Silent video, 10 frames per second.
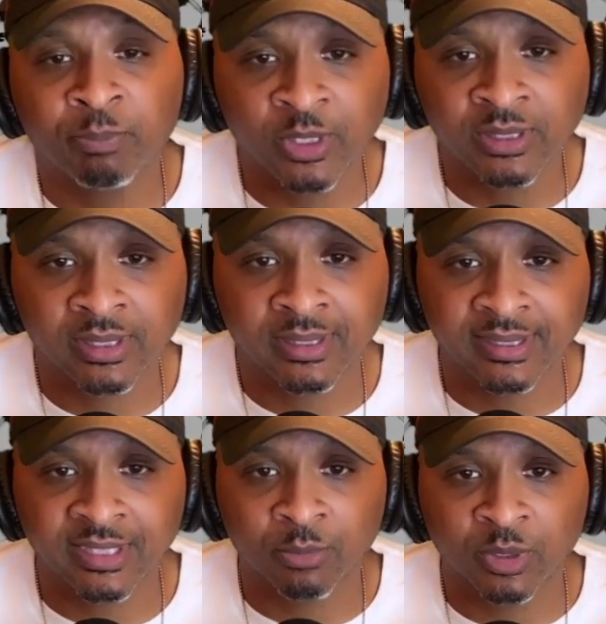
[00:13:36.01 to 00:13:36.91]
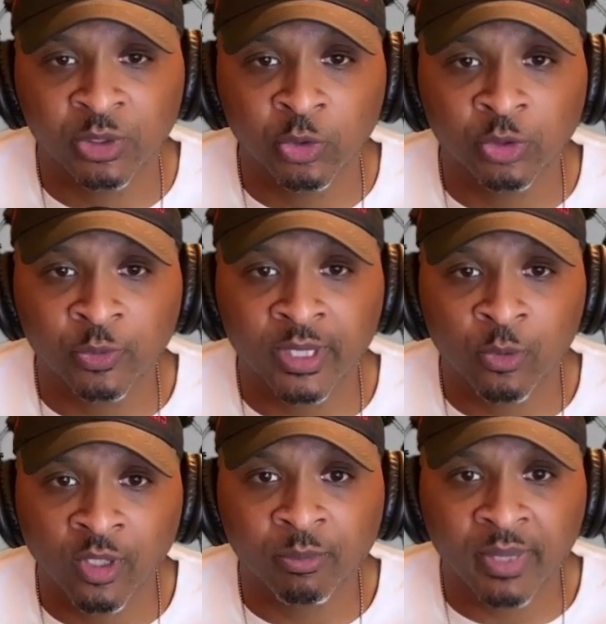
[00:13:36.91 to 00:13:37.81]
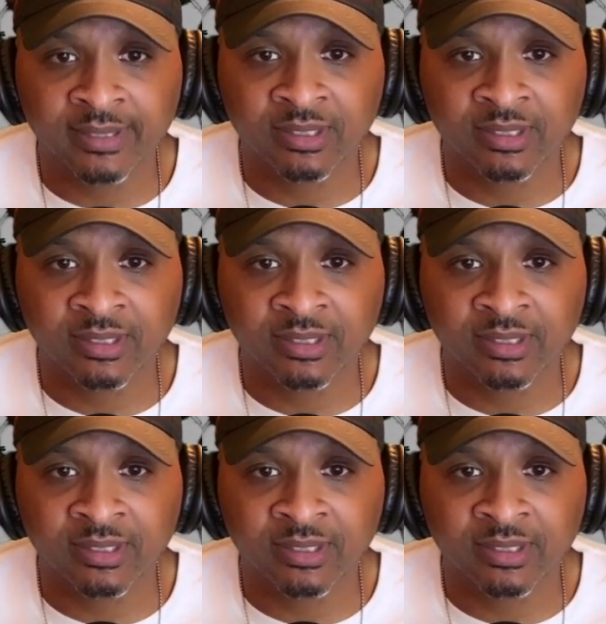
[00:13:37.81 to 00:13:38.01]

personally consider him a dual threat quarterback.